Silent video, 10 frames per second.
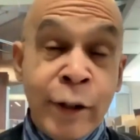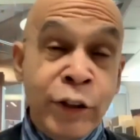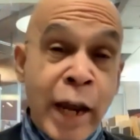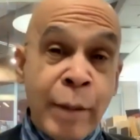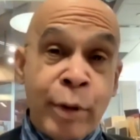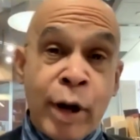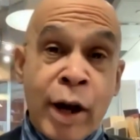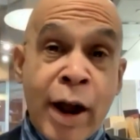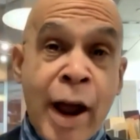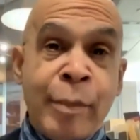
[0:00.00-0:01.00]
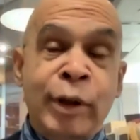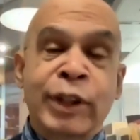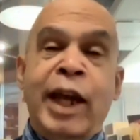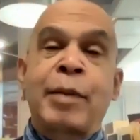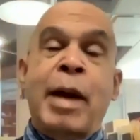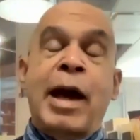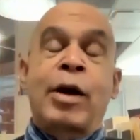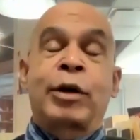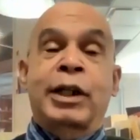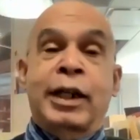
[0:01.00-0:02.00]
The Chamber of Commerce came
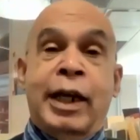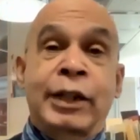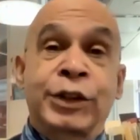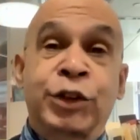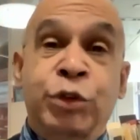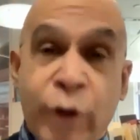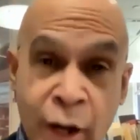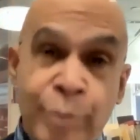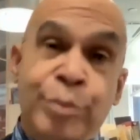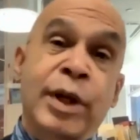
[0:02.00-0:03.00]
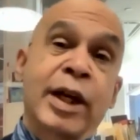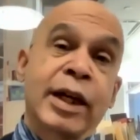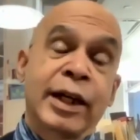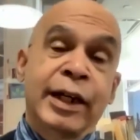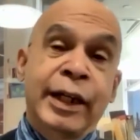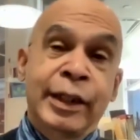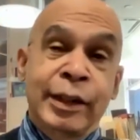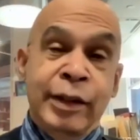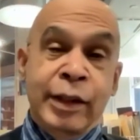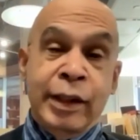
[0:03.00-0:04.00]
out against Trump
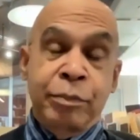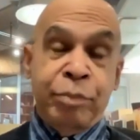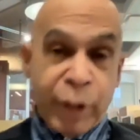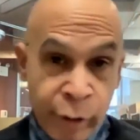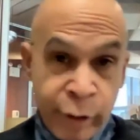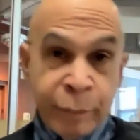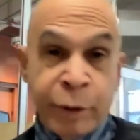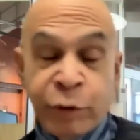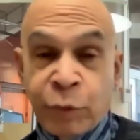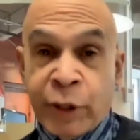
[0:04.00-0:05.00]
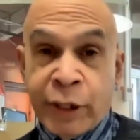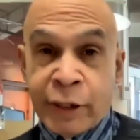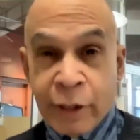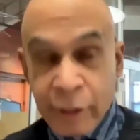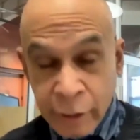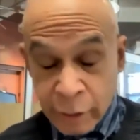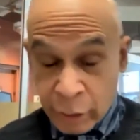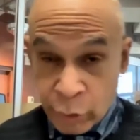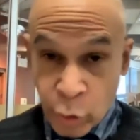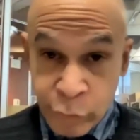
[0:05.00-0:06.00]
in the period between
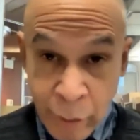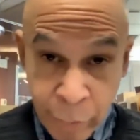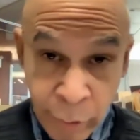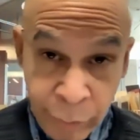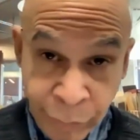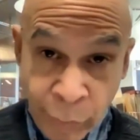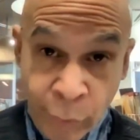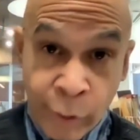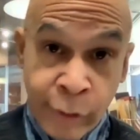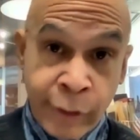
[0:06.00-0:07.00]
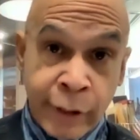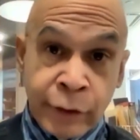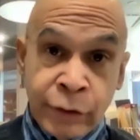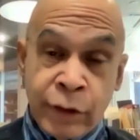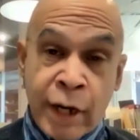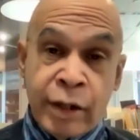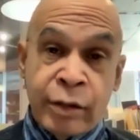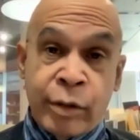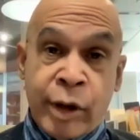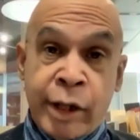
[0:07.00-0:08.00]
November the 4th and
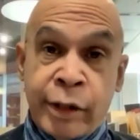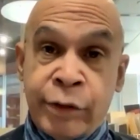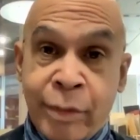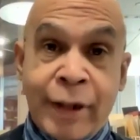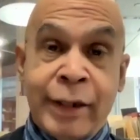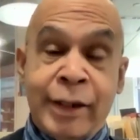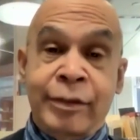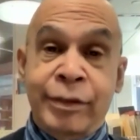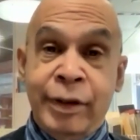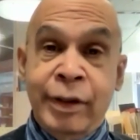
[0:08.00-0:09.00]
January the 20th,